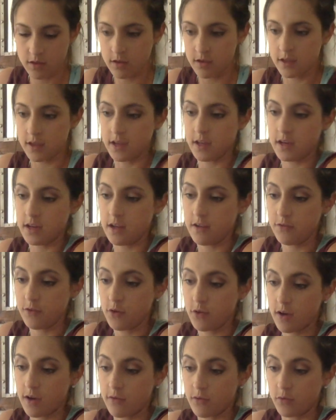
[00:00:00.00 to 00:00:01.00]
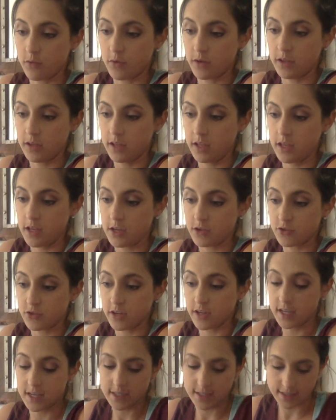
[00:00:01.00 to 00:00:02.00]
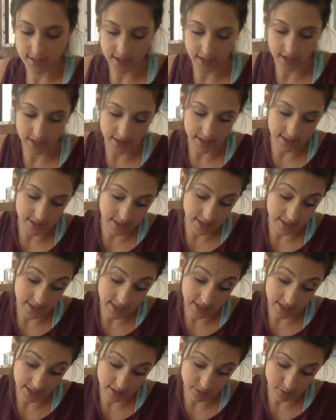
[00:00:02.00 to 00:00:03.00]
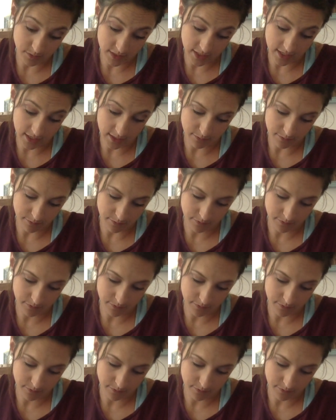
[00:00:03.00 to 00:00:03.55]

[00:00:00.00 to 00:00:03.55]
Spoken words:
And if you have a really intricate design, this can take some time.